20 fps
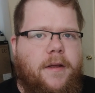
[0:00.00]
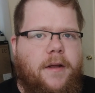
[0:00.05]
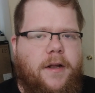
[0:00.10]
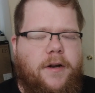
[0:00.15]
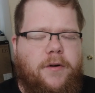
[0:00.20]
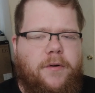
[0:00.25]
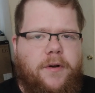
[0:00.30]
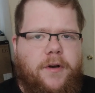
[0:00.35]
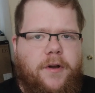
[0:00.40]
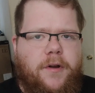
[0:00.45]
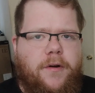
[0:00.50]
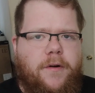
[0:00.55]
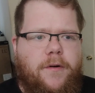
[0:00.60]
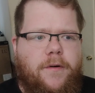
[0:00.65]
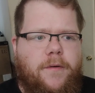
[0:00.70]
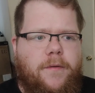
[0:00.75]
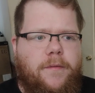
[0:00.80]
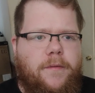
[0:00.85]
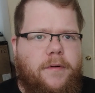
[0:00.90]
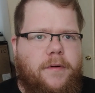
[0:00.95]
I don't
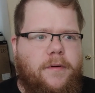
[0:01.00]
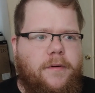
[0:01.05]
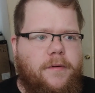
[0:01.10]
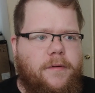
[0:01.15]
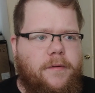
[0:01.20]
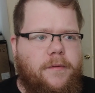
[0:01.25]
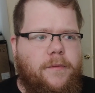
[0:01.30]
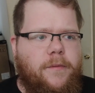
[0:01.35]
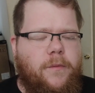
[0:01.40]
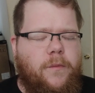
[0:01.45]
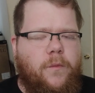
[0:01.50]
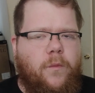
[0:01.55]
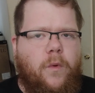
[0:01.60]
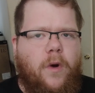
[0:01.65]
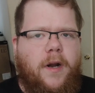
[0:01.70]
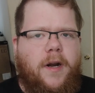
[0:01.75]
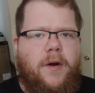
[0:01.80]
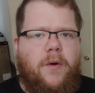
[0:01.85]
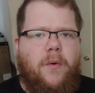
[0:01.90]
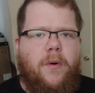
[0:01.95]
know
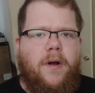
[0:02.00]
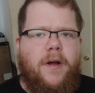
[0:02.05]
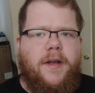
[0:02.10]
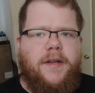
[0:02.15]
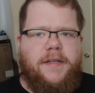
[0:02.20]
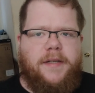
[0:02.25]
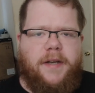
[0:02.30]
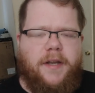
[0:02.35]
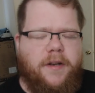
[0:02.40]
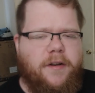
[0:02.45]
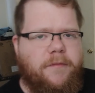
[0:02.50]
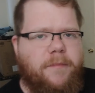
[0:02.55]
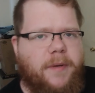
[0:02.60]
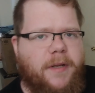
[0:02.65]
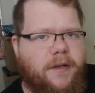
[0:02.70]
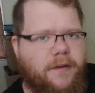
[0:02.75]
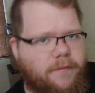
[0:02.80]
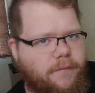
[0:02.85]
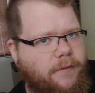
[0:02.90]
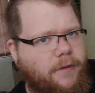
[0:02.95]
what it was. It could have
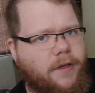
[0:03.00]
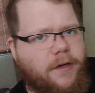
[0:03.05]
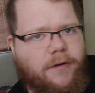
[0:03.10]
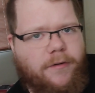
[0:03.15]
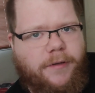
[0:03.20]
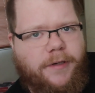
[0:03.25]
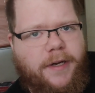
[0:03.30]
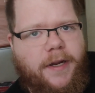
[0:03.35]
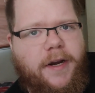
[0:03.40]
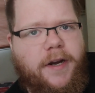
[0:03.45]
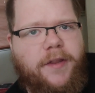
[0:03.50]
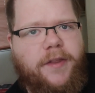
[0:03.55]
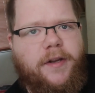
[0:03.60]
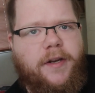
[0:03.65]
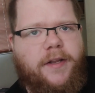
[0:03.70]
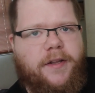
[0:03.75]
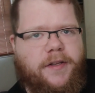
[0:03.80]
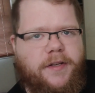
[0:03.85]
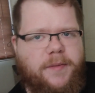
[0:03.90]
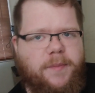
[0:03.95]
been literally
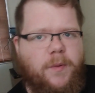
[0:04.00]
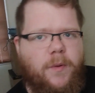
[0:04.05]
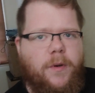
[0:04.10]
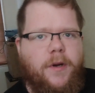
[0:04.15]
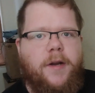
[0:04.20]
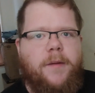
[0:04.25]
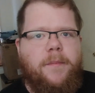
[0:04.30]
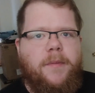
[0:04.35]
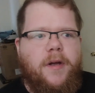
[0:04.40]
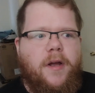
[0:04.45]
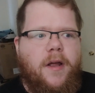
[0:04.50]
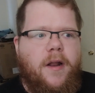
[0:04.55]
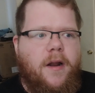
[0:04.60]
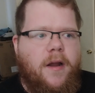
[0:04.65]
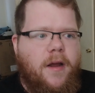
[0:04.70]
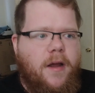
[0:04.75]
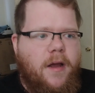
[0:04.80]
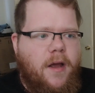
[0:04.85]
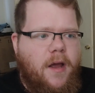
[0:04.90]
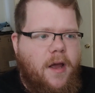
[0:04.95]
anything at this point, but
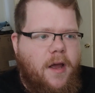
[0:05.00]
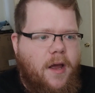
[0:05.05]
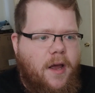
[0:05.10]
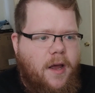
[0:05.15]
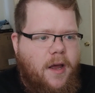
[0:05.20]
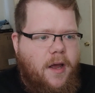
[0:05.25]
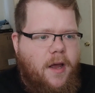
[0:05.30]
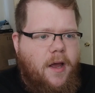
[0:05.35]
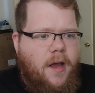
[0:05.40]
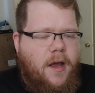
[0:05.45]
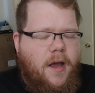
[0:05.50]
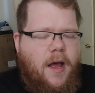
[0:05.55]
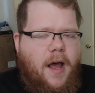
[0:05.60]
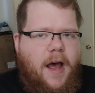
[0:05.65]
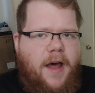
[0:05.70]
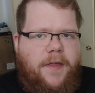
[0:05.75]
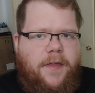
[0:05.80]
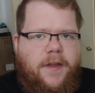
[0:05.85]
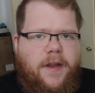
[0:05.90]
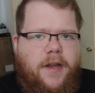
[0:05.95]

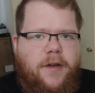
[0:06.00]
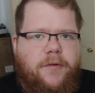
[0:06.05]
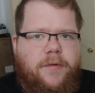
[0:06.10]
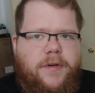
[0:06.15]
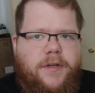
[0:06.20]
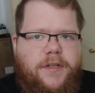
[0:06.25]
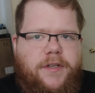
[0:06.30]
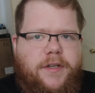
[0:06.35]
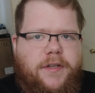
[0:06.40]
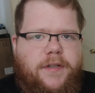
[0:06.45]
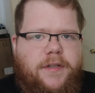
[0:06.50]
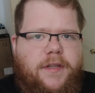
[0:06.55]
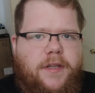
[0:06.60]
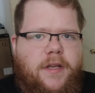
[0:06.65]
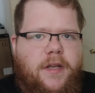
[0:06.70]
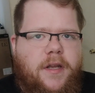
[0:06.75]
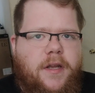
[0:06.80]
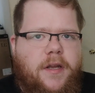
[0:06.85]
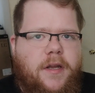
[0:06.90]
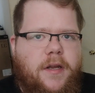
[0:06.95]
I think it was just
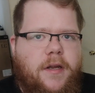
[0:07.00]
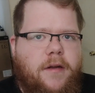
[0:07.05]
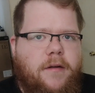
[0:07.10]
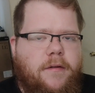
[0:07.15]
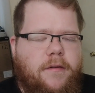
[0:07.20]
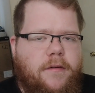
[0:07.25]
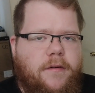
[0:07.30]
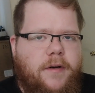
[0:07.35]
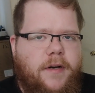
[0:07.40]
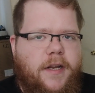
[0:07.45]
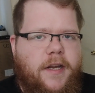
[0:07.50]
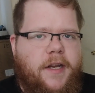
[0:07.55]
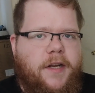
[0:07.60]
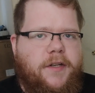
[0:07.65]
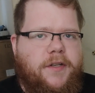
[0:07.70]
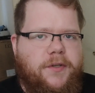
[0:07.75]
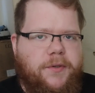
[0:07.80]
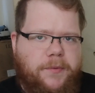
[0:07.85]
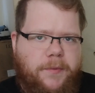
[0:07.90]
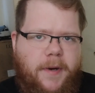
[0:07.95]
the
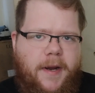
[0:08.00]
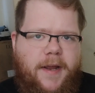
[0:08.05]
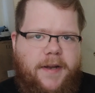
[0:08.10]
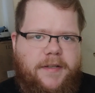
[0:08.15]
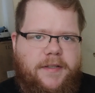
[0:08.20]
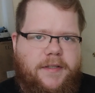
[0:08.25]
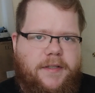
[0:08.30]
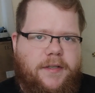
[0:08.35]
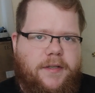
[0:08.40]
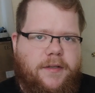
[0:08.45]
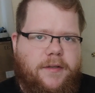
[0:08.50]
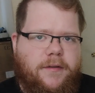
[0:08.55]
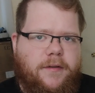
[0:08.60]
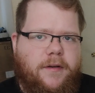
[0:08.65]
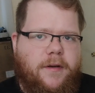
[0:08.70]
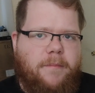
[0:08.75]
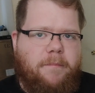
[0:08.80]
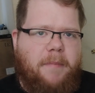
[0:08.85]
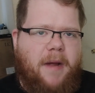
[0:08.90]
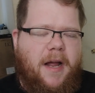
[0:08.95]
need to rest
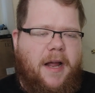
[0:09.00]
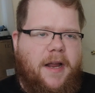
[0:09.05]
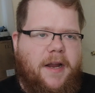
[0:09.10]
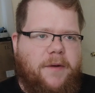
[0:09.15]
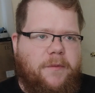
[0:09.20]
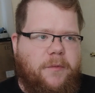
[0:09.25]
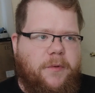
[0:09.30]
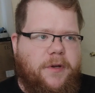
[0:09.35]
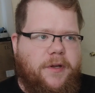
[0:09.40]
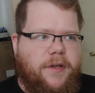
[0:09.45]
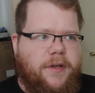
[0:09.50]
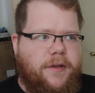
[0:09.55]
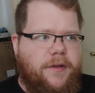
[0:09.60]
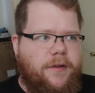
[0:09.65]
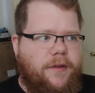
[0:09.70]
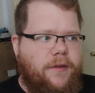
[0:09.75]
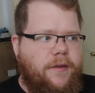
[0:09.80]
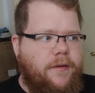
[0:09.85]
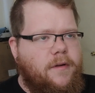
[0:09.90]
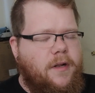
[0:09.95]
combined
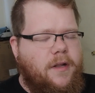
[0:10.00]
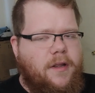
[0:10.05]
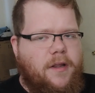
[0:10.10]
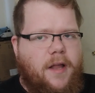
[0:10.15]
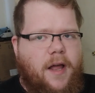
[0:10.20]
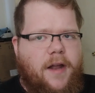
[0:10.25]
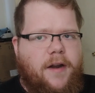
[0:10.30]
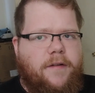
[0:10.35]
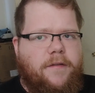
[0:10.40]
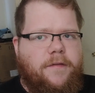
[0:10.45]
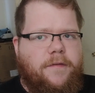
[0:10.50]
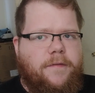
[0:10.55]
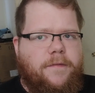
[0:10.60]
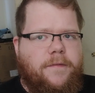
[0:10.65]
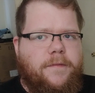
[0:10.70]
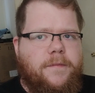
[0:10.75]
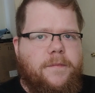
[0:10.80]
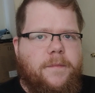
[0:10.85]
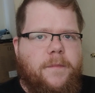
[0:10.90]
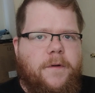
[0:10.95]
with a lot
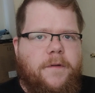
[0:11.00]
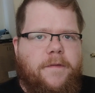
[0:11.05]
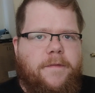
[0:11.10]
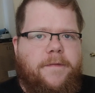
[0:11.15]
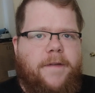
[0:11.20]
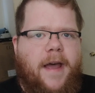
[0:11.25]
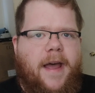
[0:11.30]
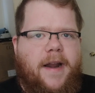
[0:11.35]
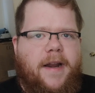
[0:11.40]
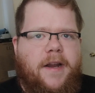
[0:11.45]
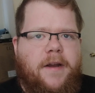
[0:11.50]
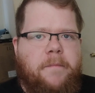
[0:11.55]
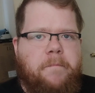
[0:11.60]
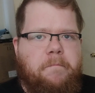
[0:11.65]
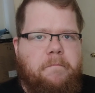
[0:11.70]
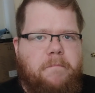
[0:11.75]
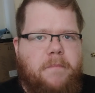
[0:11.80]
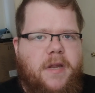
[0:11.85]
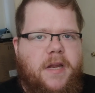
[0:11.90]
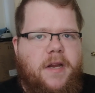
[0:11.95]
of fatty
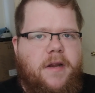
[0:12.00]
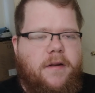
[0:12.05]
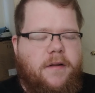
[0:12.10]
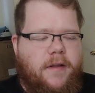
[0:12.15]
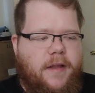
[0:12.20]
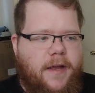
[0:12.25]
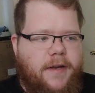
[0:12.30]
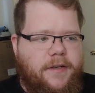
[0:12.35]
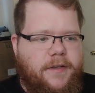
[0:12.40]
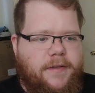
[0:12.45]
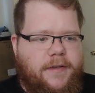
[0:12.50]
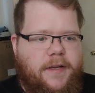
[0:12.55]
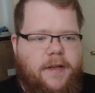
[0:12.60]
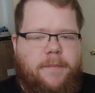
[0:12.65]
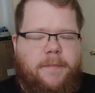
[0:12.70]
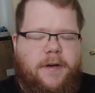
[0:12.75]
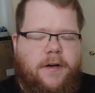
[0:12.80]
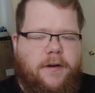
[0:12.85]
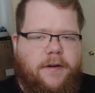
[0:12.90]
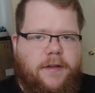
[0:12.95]
meat that just
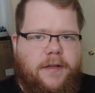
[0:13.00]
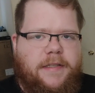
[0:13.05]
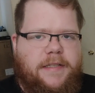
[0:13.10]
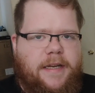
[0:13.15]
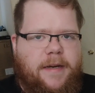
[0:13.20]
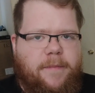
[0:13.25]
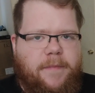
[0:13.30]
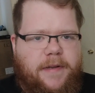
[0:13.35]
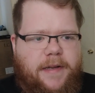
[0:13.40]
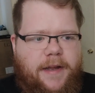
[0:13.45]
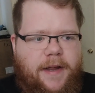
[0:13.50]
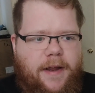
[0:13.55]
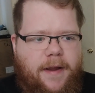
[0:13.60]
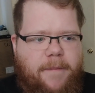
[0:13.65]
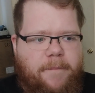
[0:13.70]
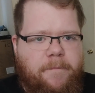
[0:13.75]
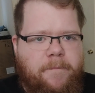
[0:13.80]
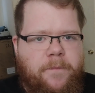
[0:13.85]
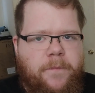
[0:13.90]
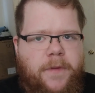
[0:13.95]
hit me all at the same
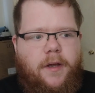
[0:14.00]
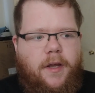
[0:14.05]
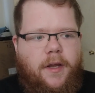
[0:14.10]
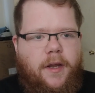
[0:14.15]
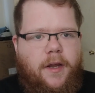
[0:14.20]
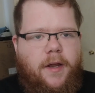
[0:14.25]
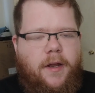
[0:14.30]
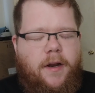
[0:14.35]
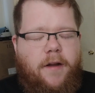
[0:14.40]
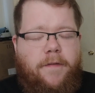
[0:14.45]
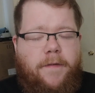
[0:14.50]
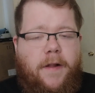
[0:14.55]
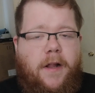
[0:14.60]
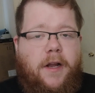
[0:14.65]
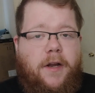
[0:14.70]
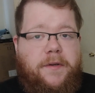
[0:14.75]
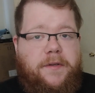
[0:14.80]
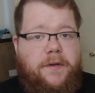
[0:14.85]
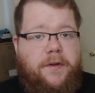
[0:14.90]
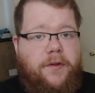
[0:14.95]
time. And I felt
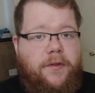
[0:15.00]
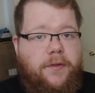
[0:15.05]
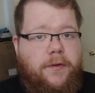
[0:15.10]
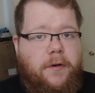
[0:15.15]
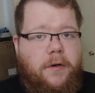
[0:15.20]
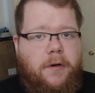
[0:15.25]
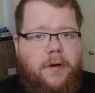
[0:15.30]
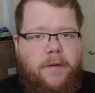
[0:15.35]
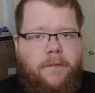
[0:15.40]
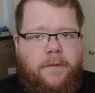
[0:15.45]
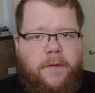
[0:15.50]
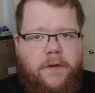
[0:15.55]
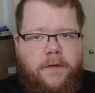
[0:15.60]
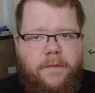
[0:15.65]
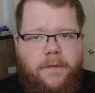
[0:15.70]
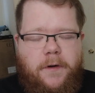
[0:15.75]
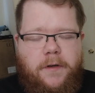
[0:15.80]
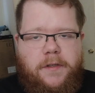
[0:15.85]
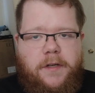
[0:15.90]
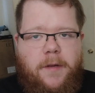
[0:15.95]
like I was going to throw up for the
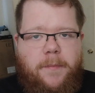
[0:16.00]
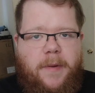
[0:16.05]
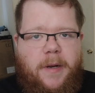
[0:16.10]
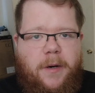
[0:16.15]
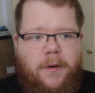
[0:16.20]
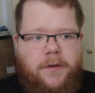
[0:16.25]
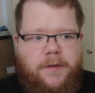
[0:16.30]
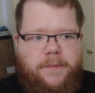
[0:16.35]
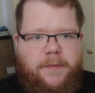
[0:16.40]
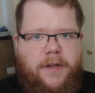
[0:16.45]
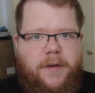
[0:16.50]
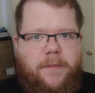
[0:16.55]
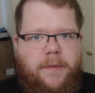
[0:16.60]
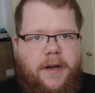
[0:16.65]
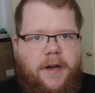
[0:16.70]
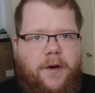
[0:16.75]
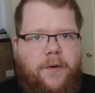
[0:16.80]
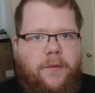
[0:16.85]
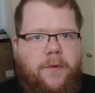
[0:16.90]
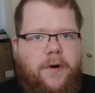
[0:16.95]
first couple hours being
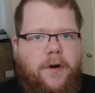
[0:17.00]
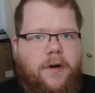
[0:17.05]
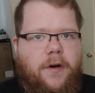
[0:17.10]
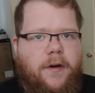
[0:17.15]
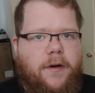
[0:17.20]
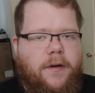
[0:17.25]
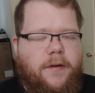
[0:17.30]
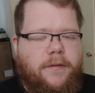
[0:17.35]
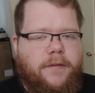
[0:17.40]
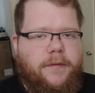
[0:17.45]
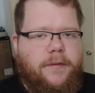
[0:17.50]
back at work.